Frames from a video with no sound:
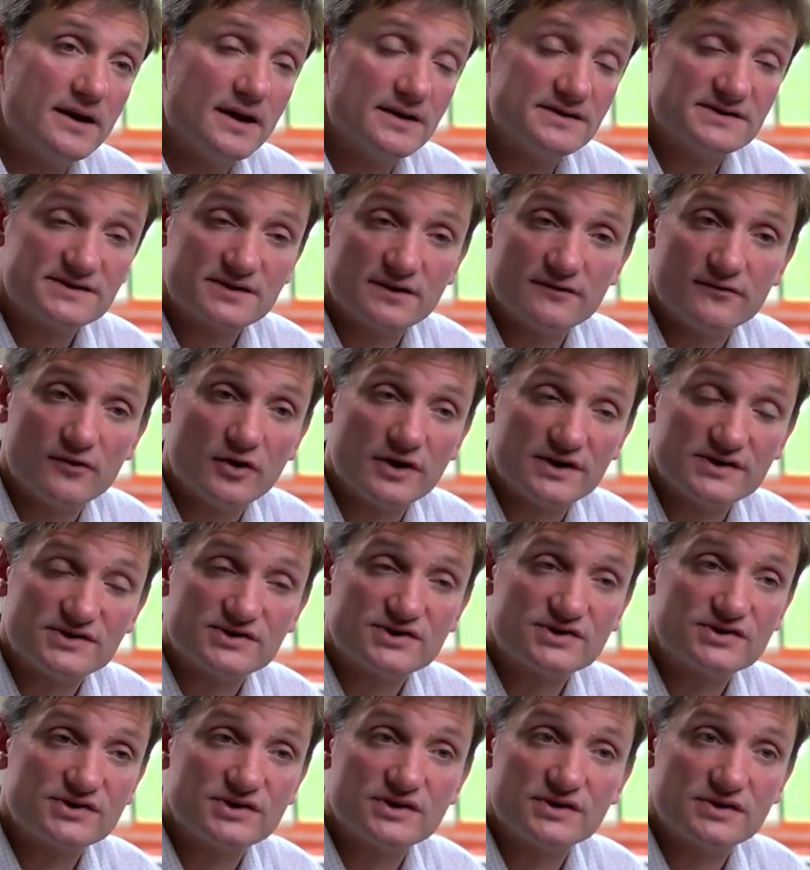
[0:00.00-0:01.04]
and to
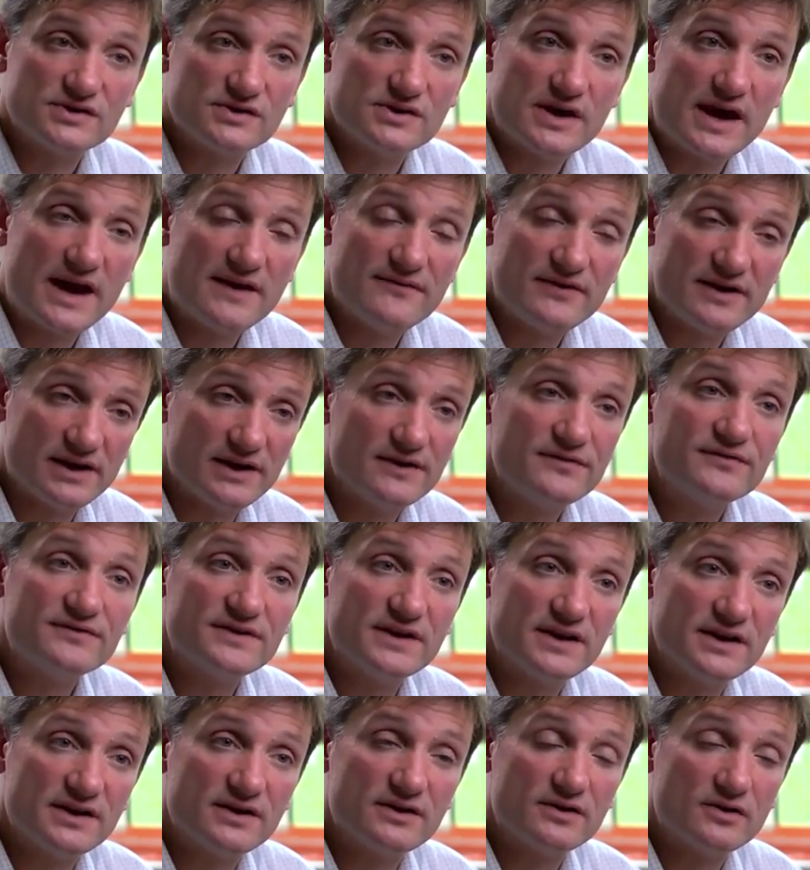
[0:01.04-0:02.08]
avoid heavy
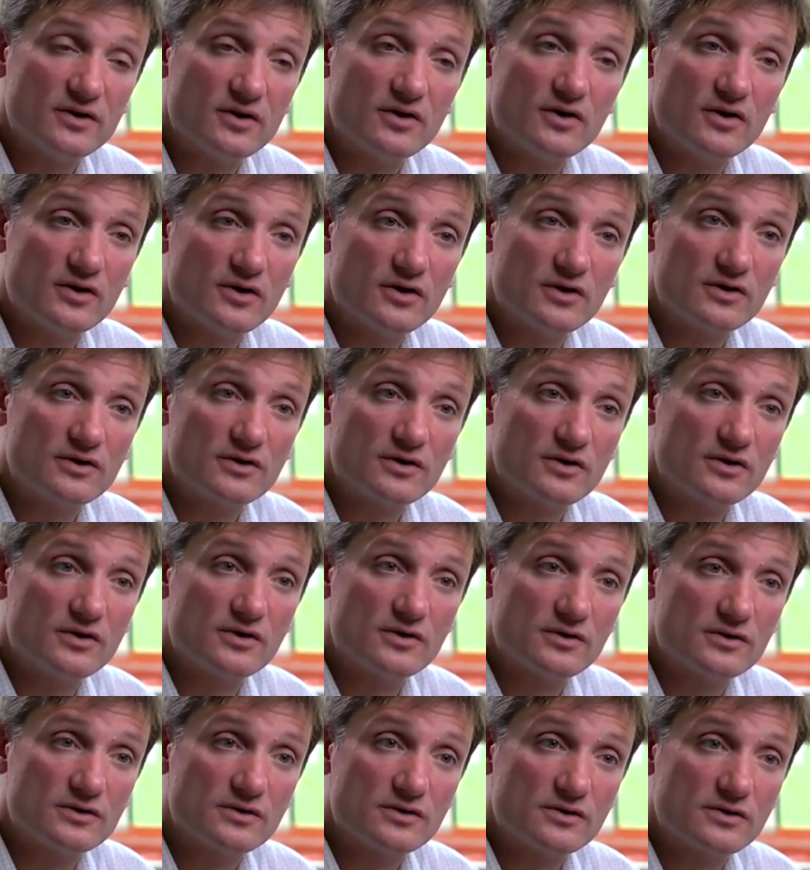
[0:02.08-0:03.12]
lifting
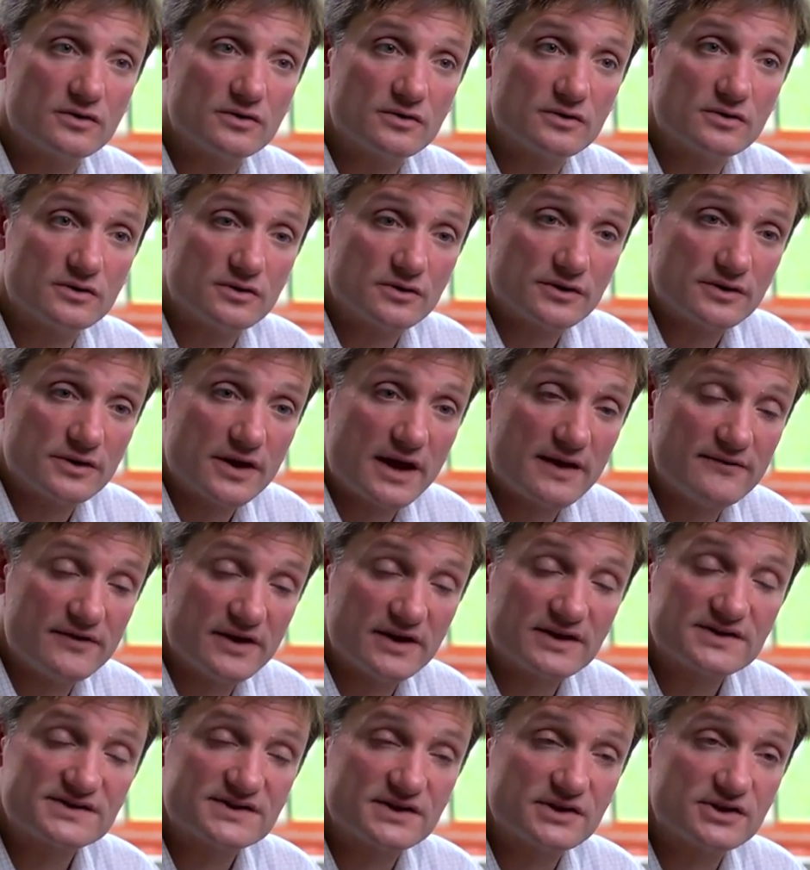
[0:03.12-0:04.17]
or
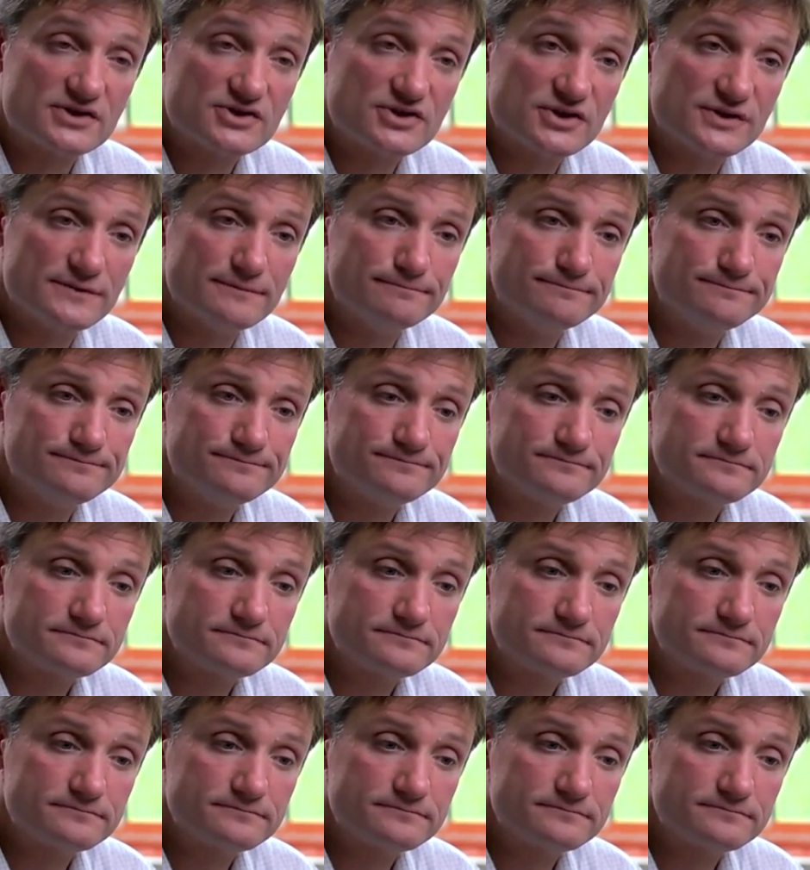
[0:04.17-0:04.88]
heavy exertion.